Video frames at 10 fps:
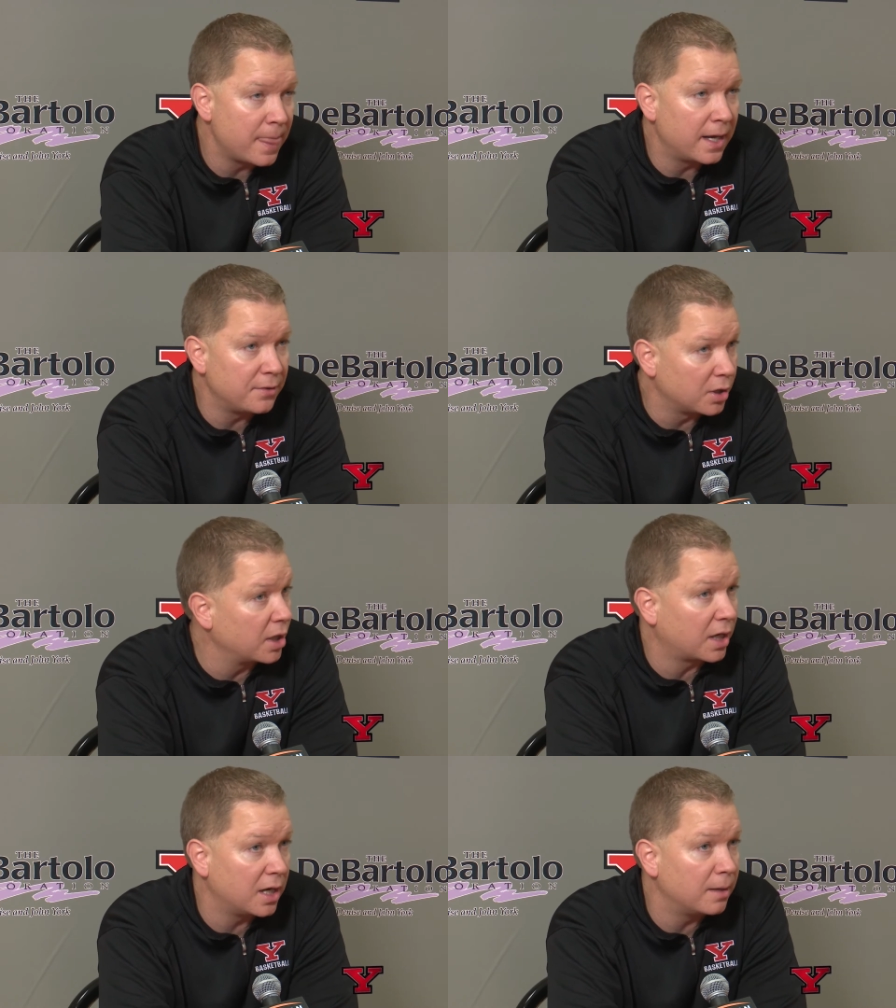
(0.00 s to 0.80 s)
Uh, they're
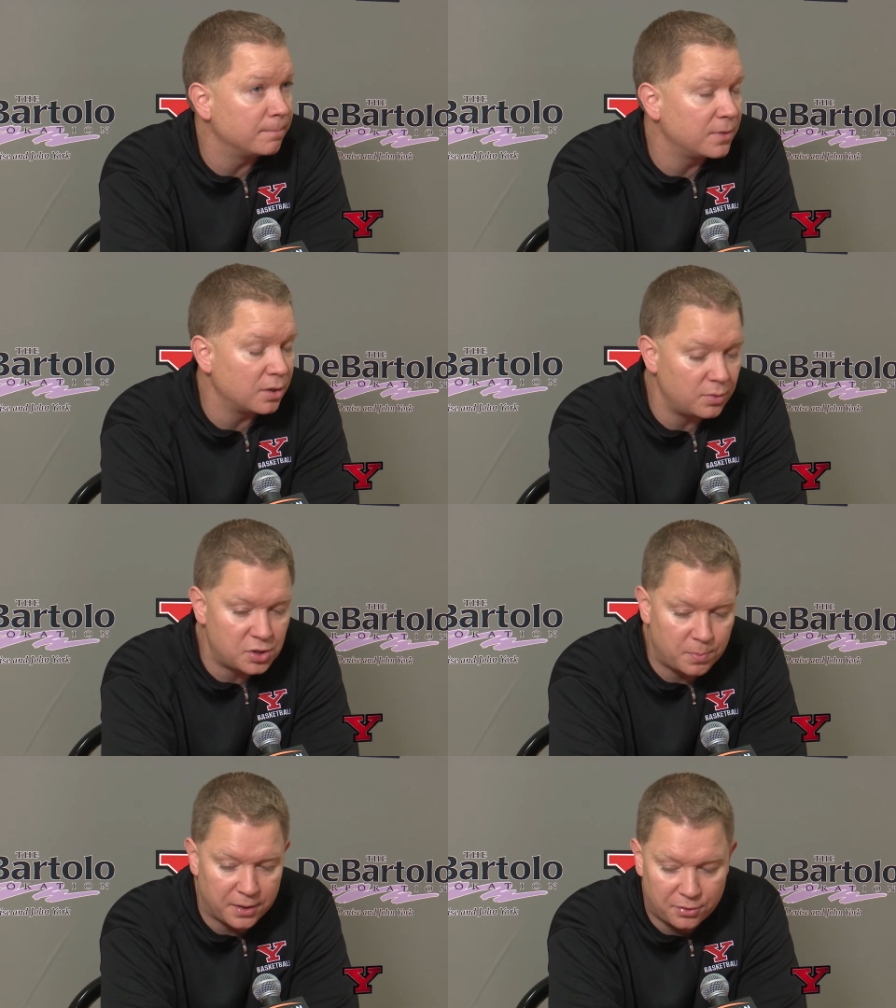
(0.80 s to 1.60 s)
going to come. You know, we
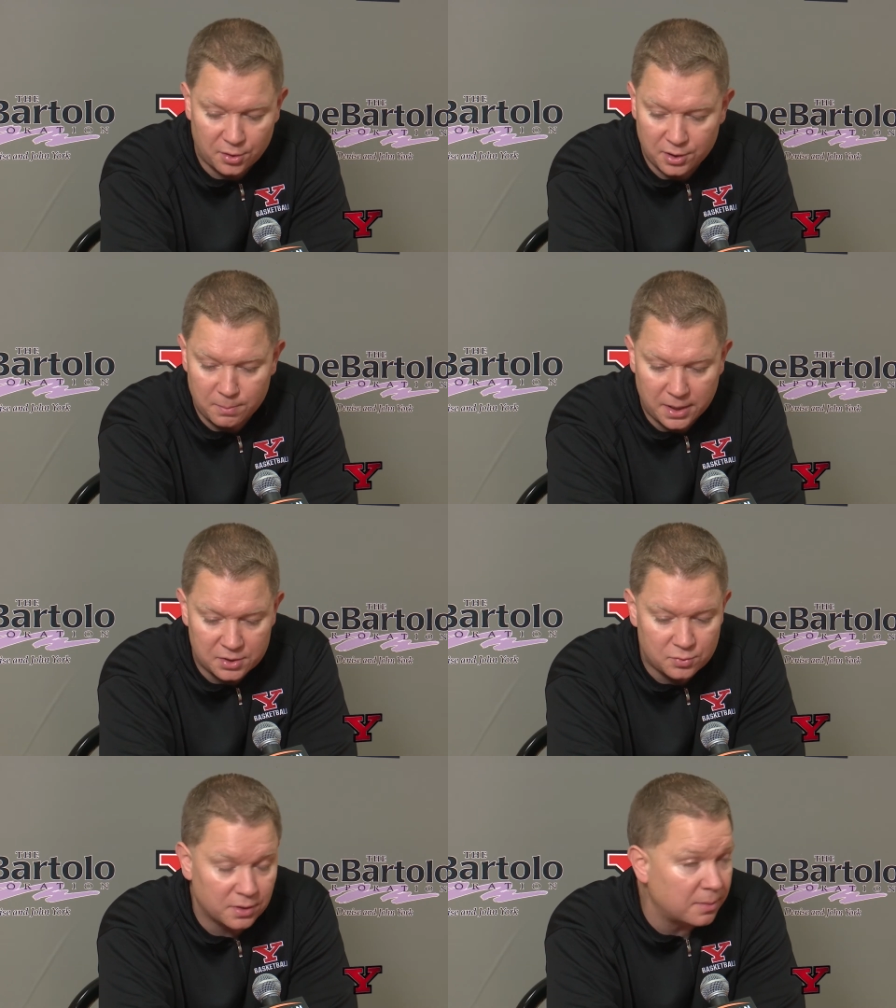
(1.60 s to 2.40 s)
spent 30
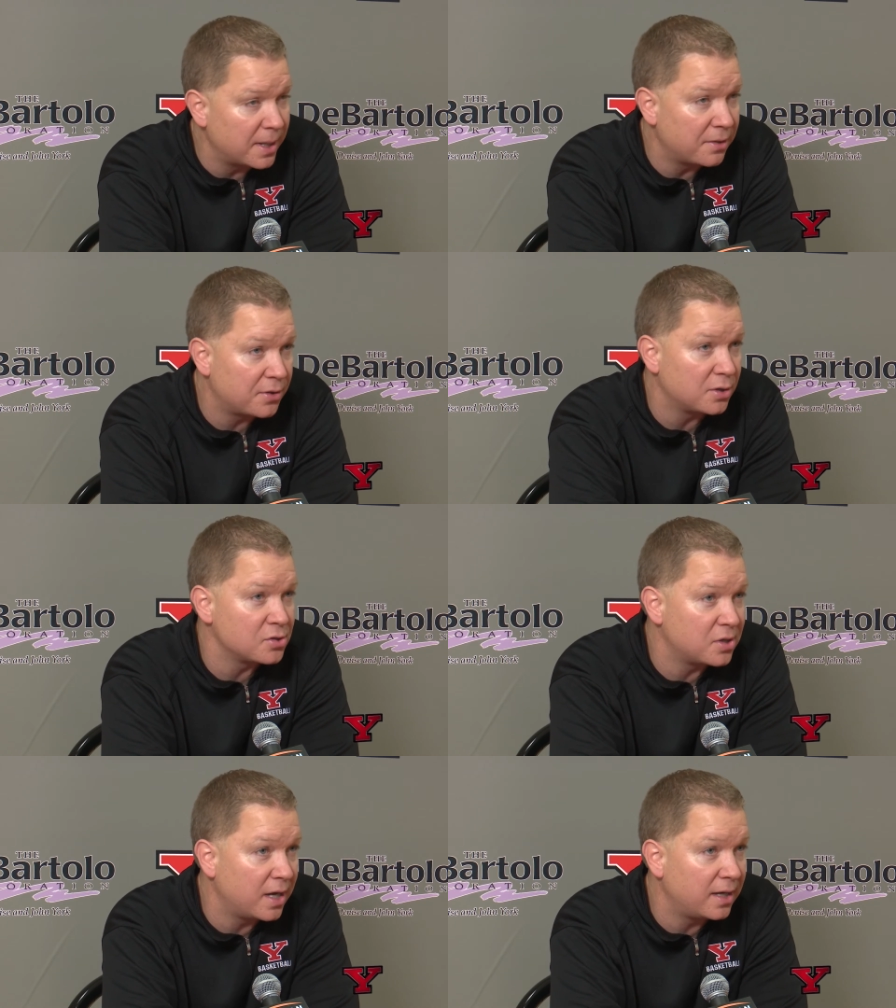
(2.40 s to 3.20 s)
minutes with them on
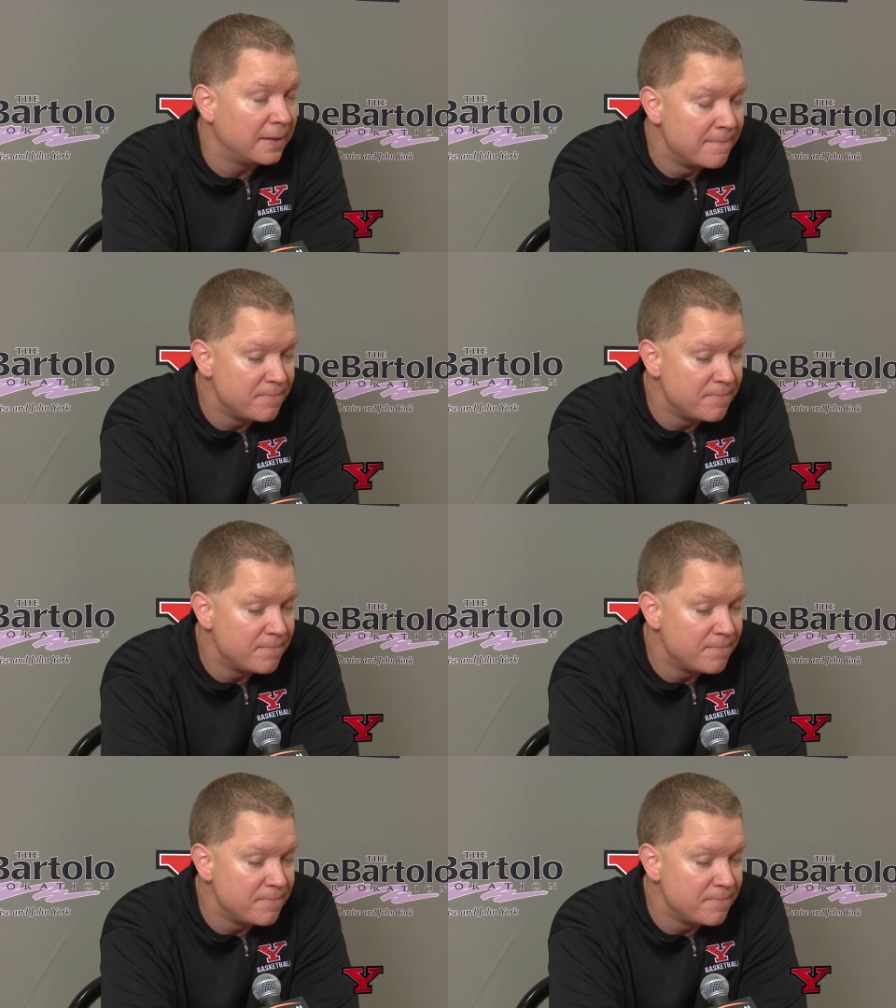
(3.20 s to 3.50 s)
Thursday.